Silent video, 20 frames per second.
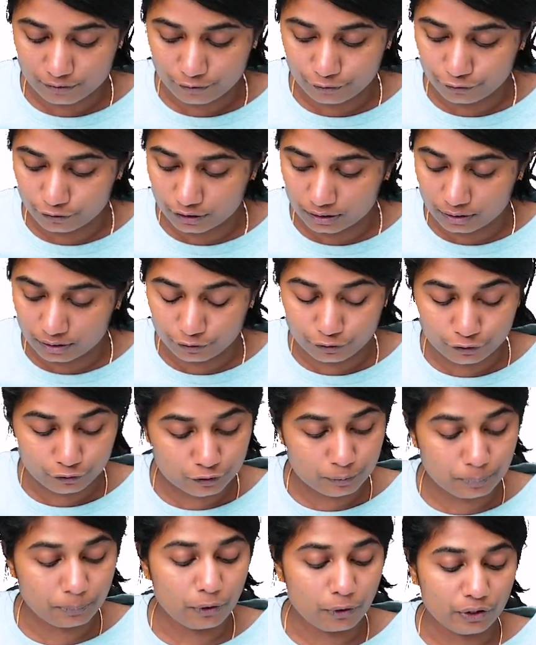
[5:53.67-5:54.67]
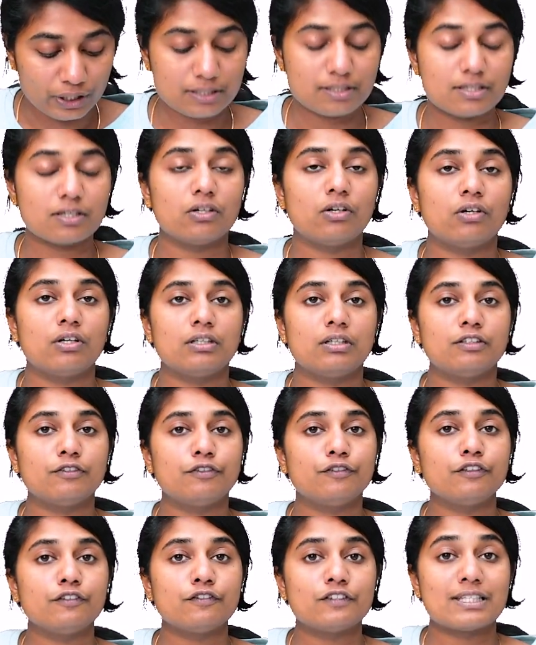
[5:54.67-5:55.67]
the fifth point or the
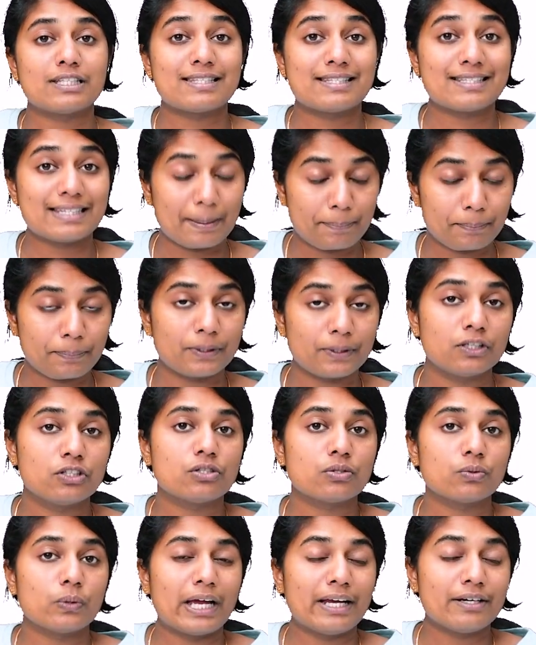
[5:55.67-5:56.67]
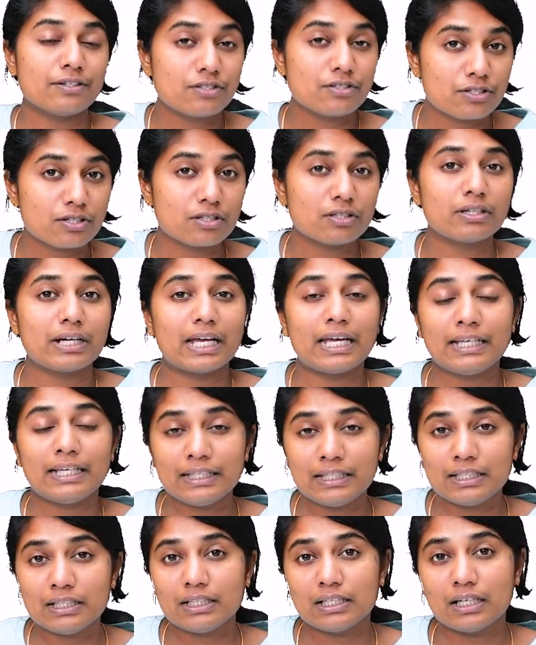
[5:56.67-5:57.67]
fifth step to enter
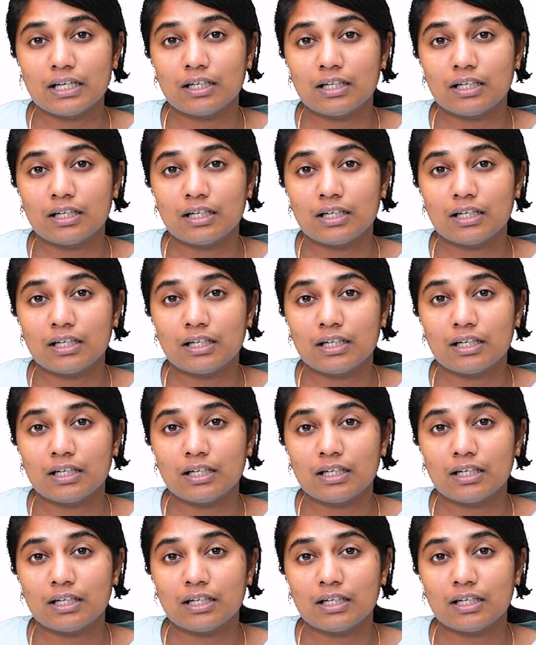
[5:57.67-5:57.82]
any